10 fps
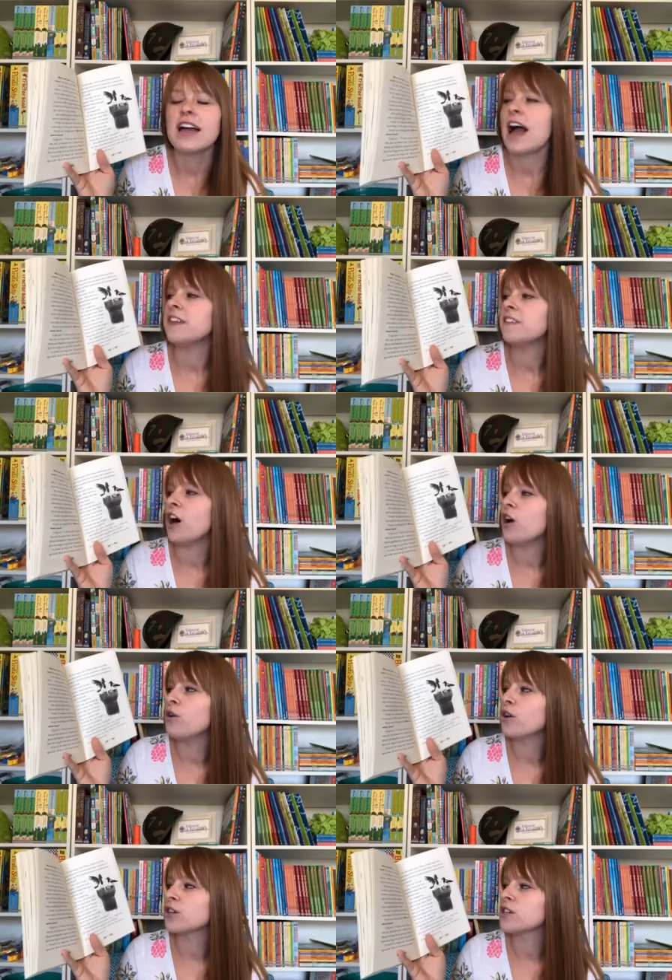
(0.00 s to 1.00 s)
And then the
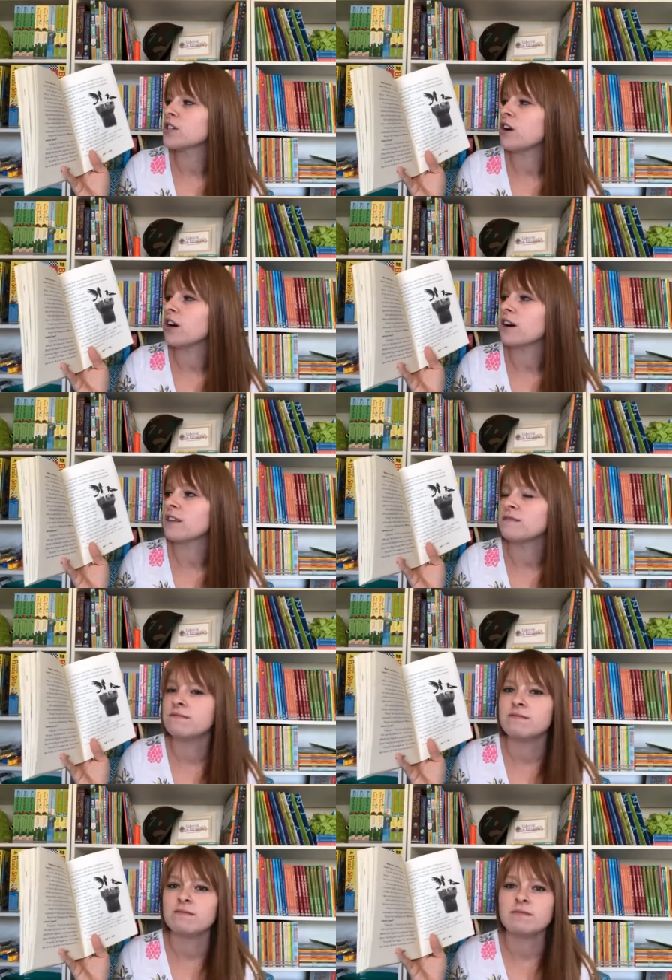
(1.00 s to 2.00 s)
ogres are,
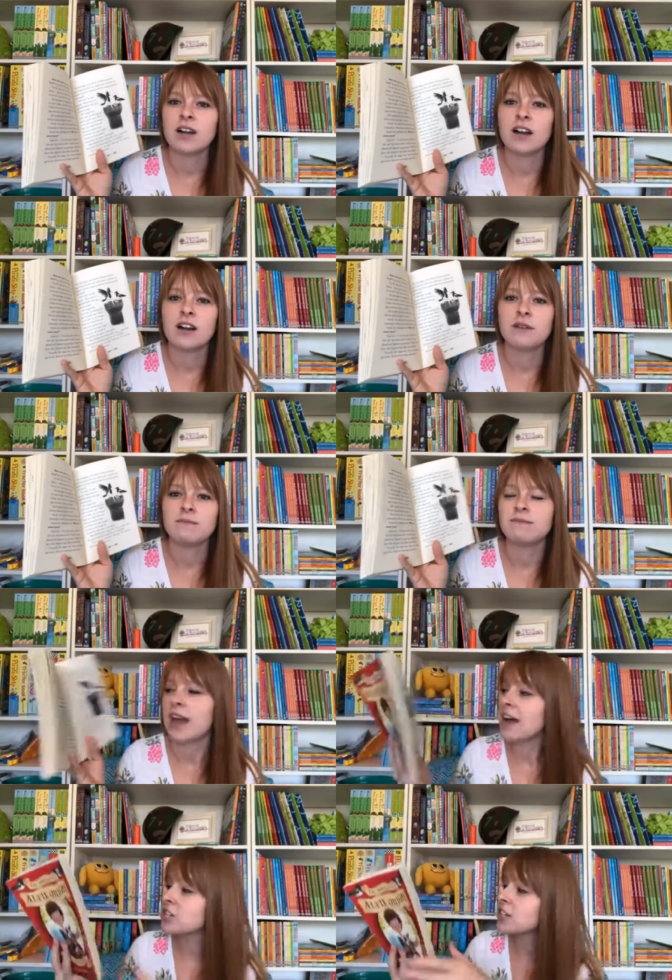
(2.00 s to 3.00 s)
um,
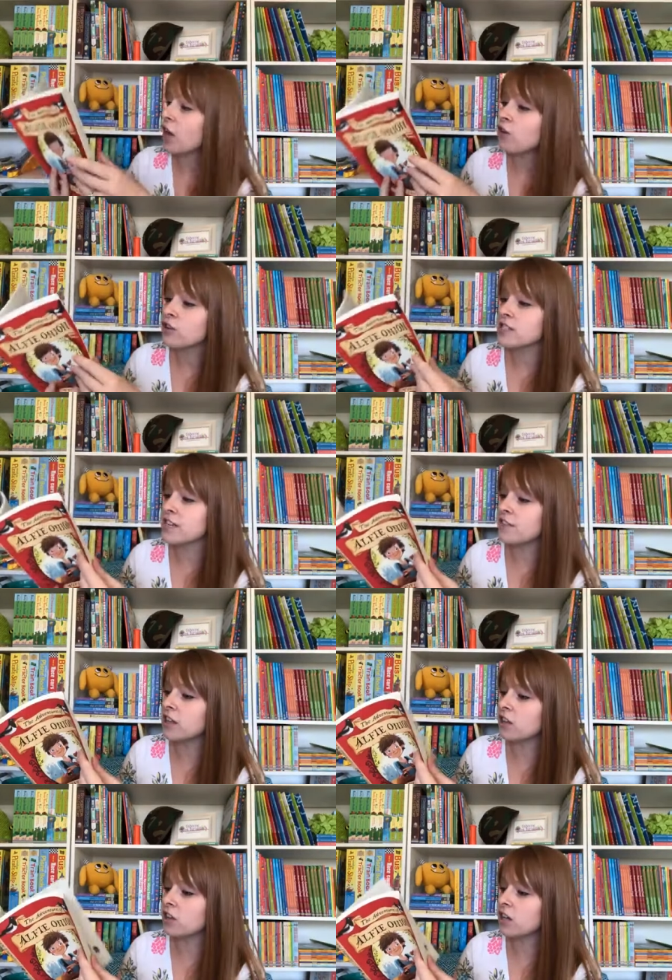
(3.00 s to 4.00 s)
actually the ogres even
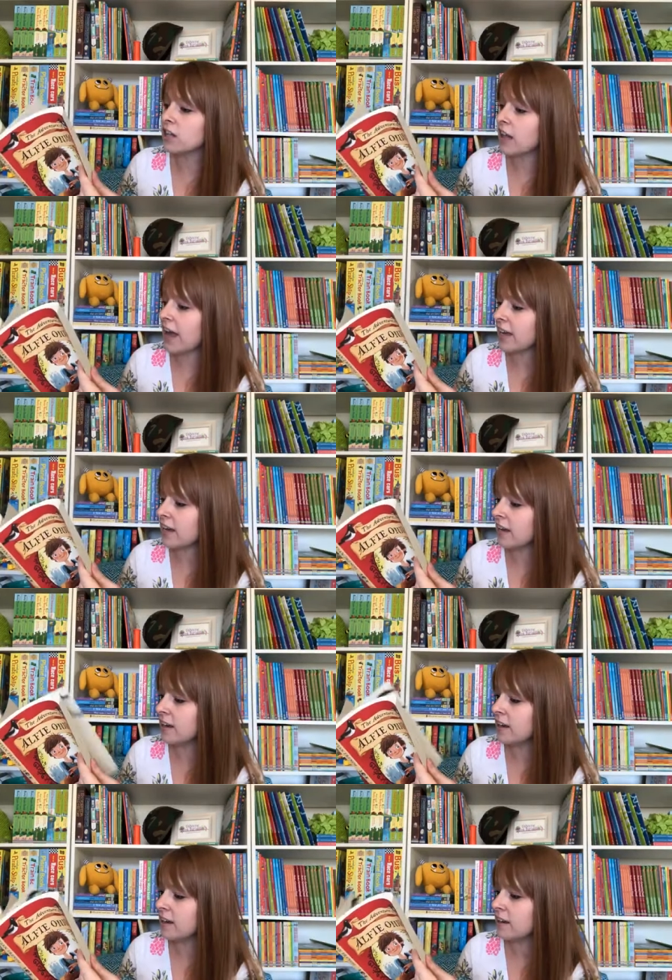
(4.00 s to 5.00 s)
look like
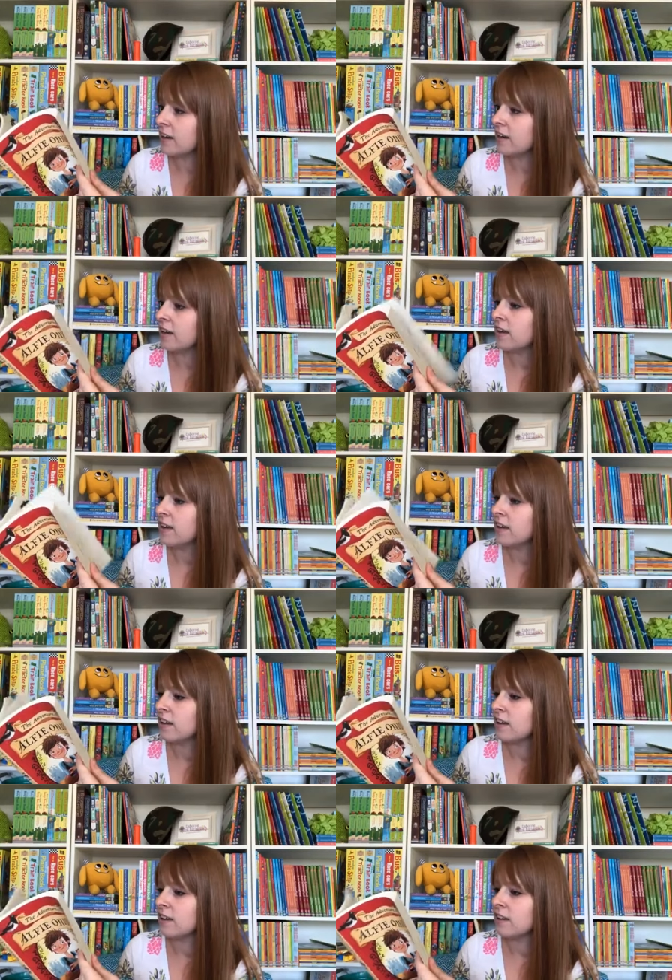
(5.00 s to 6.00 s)

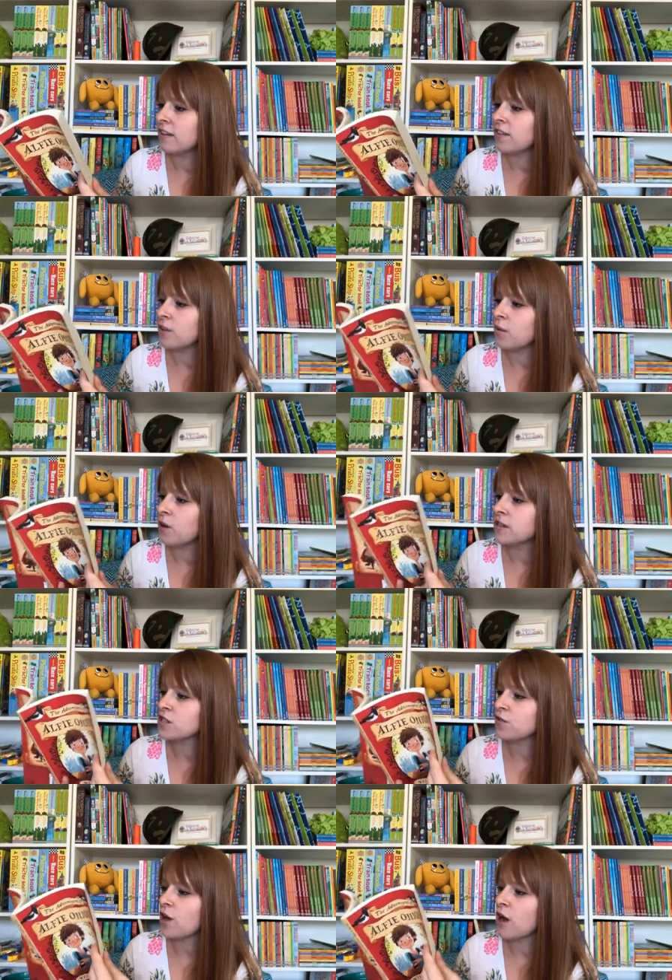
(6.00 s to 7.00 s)
the ones
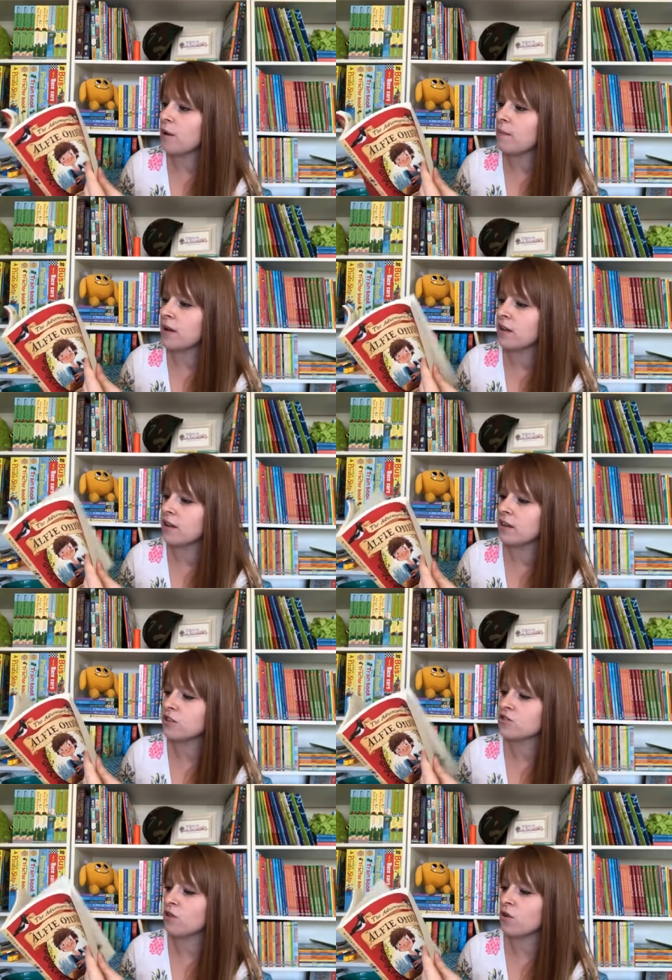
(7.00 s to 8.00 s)
from
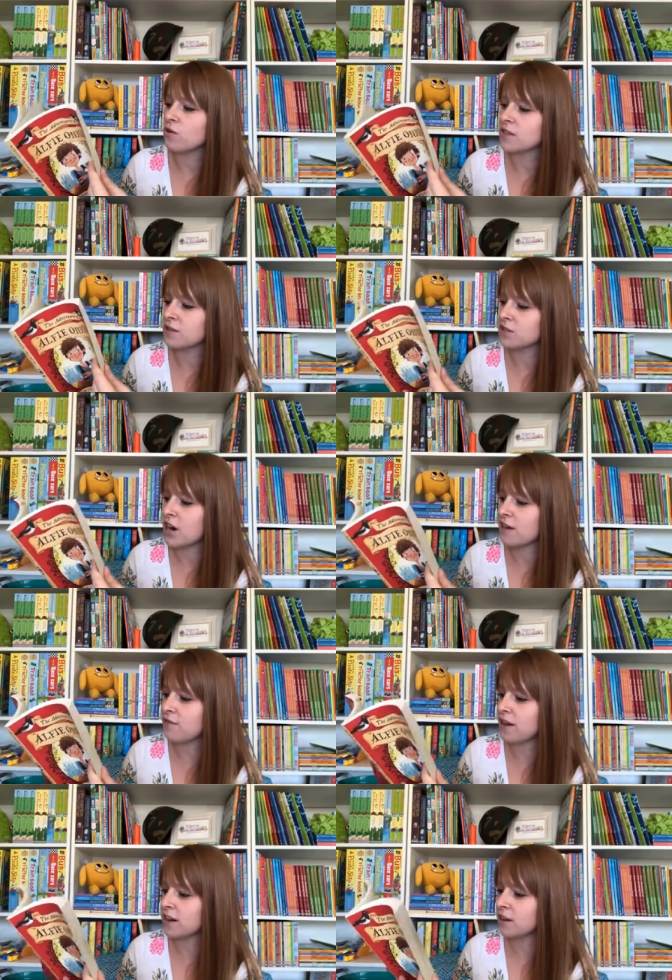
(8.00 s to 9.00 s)
Trolls. I was trying to
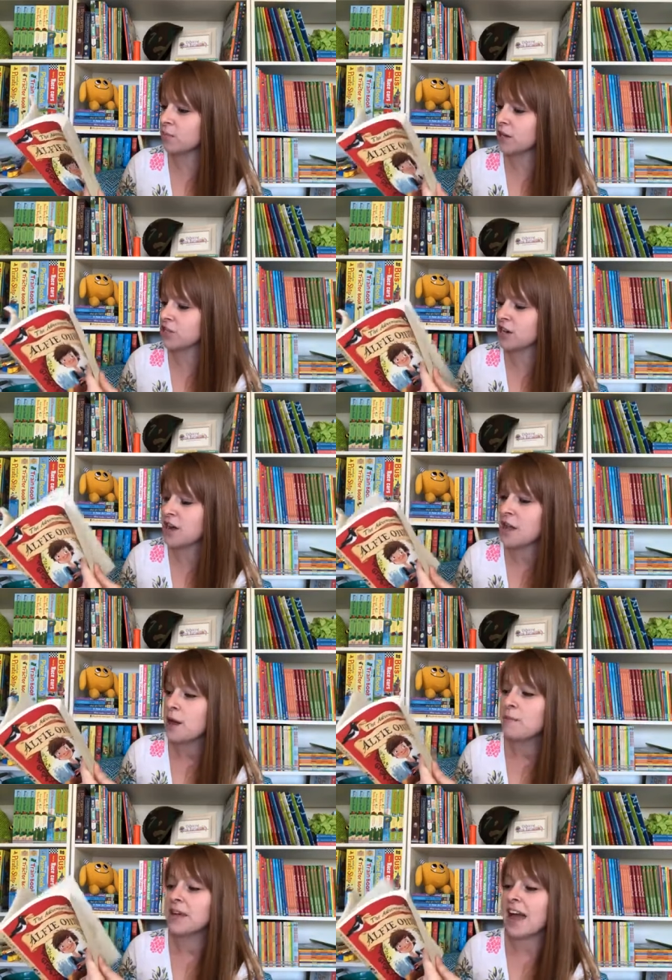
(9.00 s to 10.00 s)
find a good picture.
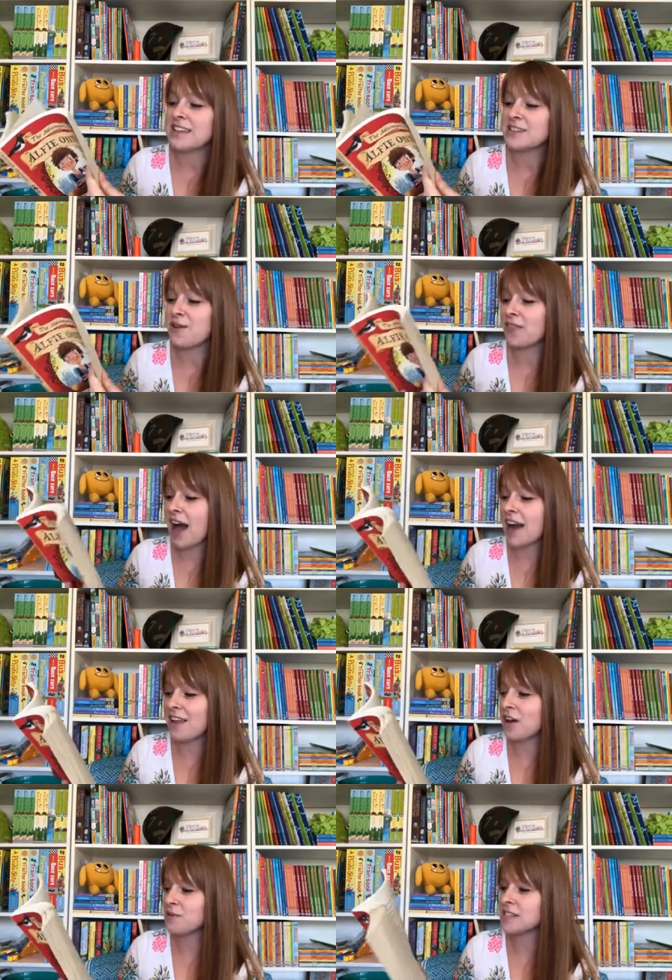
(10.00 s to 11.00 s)
But yeah, so that I
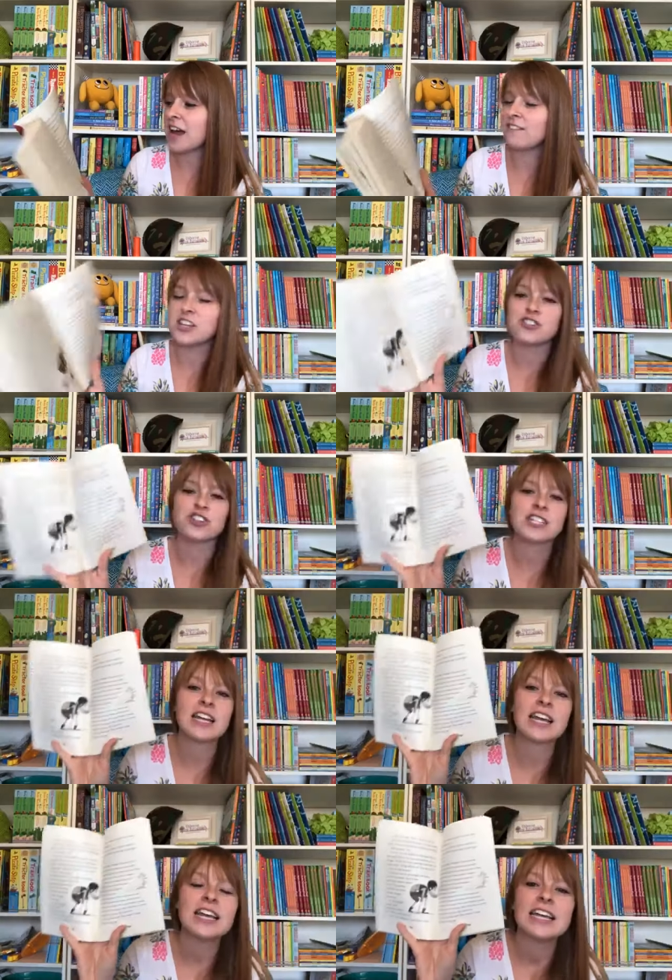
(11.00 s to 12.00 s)
thought was kind of interesting.